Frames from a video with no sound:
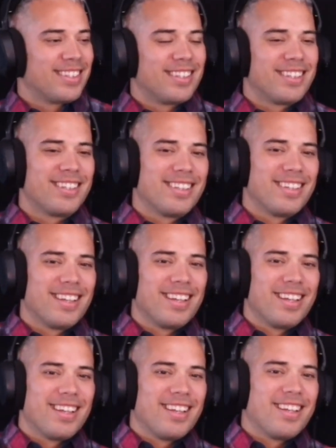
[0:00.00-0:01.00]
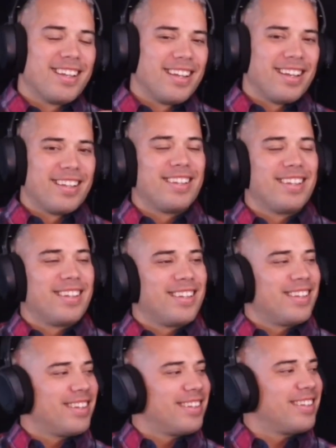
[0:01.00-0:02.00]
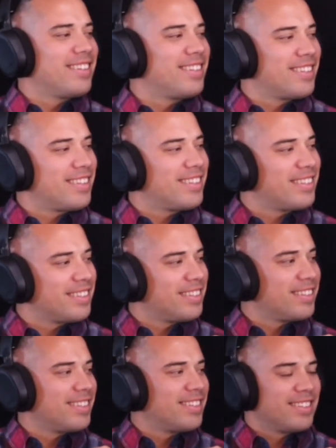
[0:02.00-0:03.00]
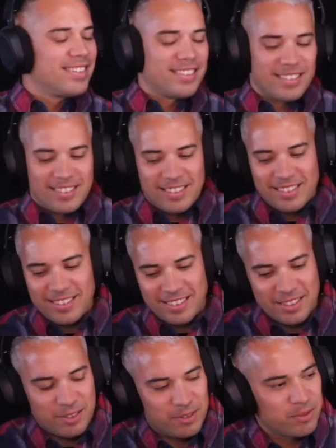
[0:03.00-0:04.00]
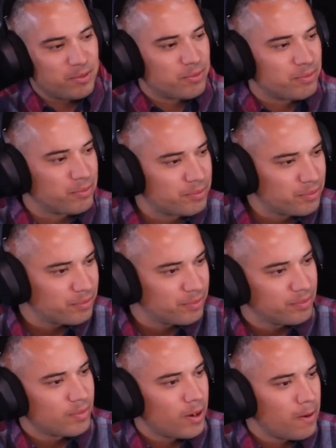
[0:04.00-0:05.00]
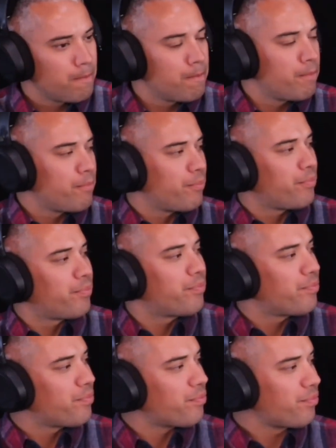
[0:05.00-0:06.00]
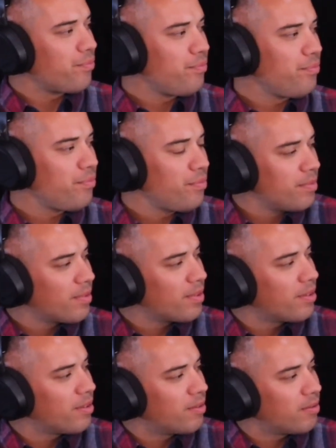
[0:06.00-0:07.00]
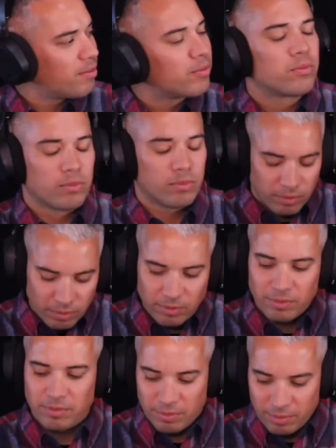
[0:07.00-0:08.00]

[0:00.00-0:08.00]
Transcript: (not speaking)